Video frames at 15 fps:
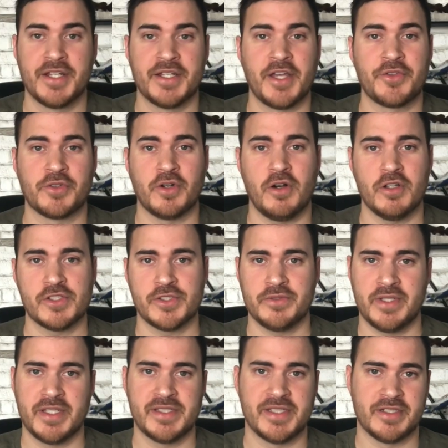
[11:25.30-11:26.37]
Now, there also
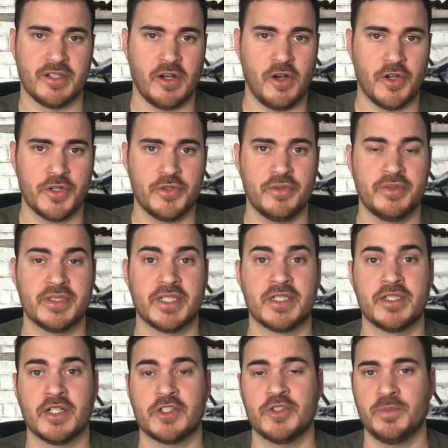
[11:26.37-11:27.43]
is an auto
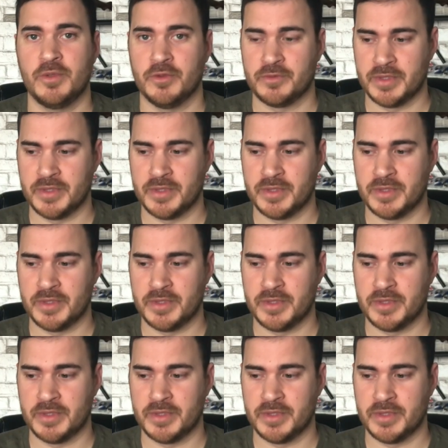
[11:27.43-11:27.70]
deductible